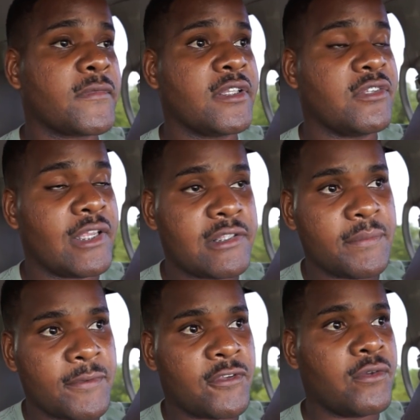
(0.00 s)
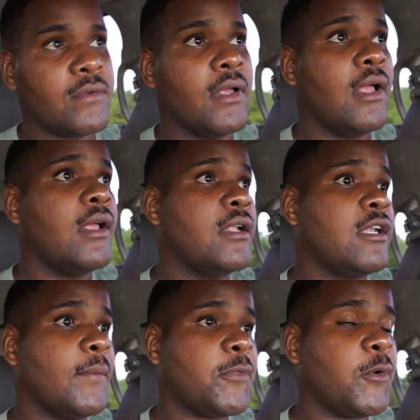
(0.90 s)
So that's number 2.
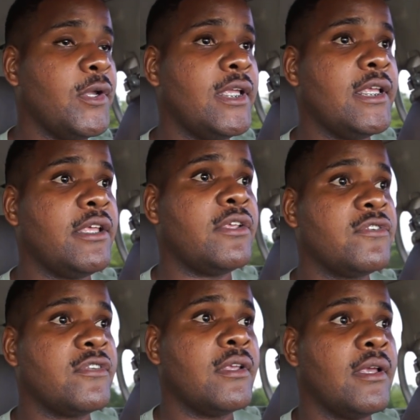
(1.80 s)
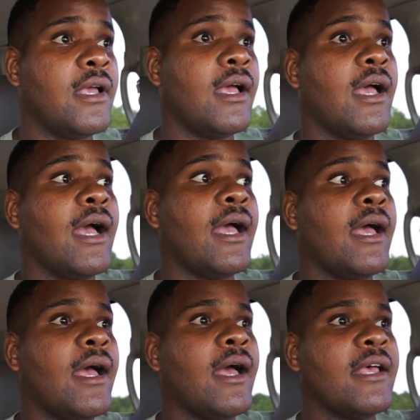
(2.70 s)
Number 3 is
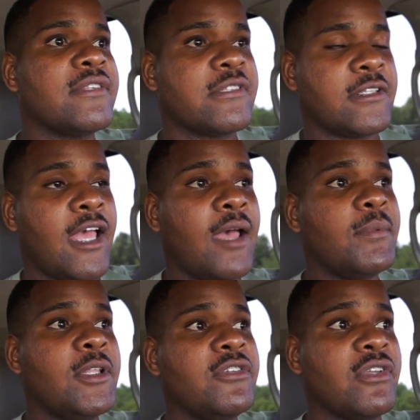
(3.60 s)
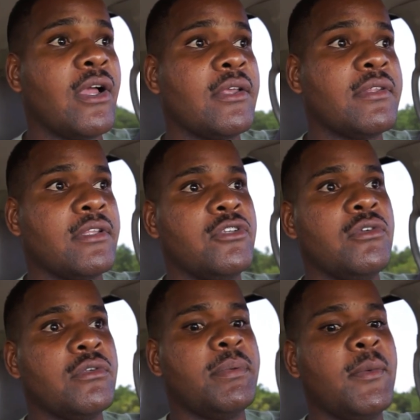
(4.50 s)
establish.
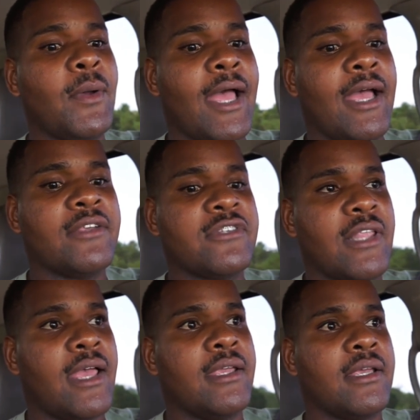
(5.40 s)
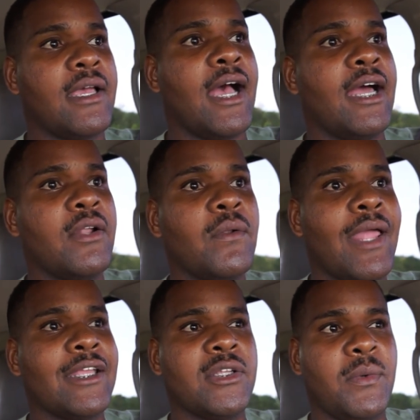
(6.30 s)
People ask, like, I don't
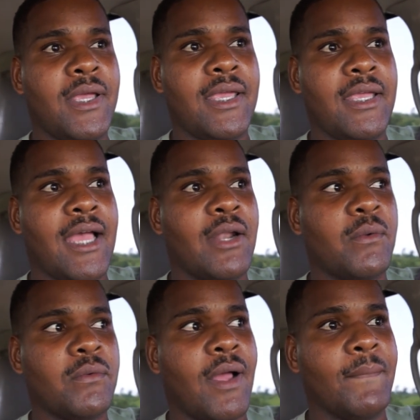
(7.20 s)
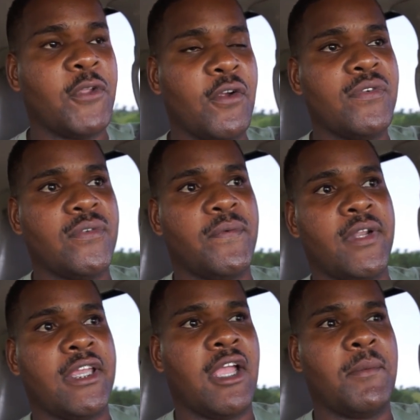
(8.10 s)
like the way I'm nervous in front
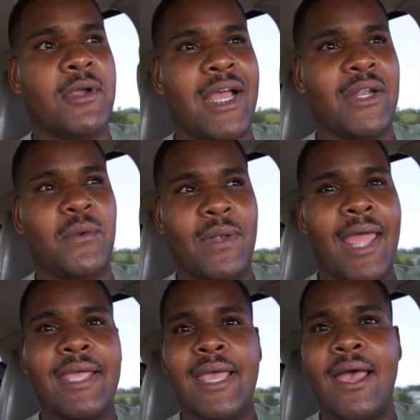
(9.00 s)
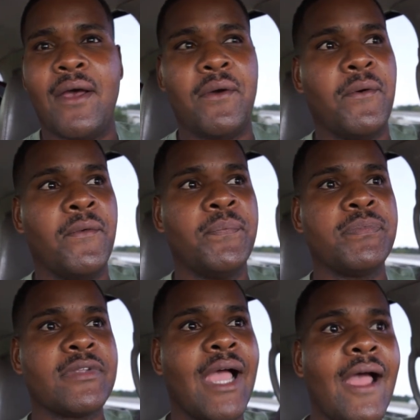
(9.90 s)
of the camera. I don't like how
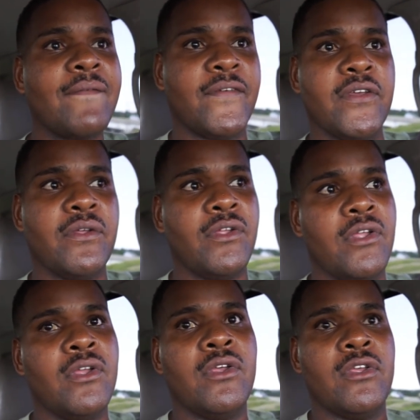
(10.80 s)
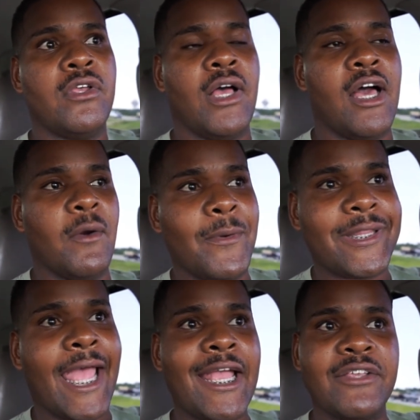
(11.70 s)
I feel. With
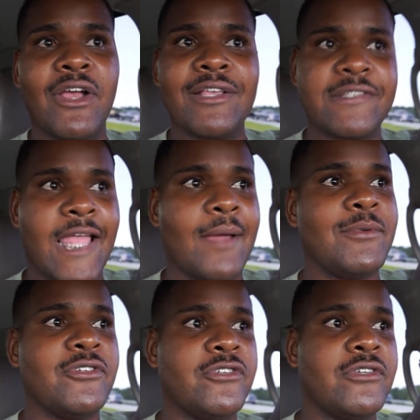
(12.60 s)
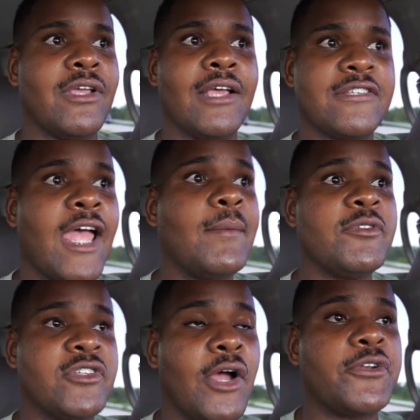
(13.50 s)
that, establish
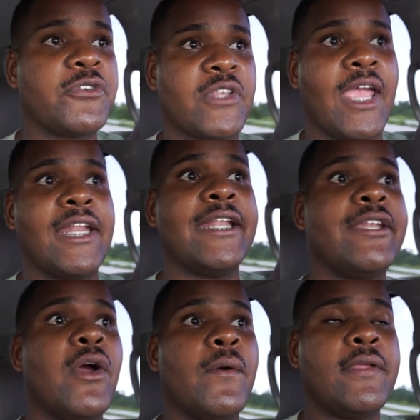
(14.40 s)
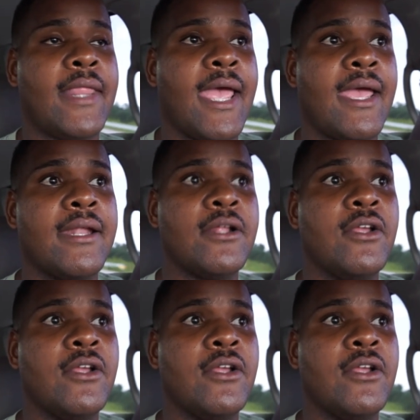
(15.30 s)
the understanding, knowing that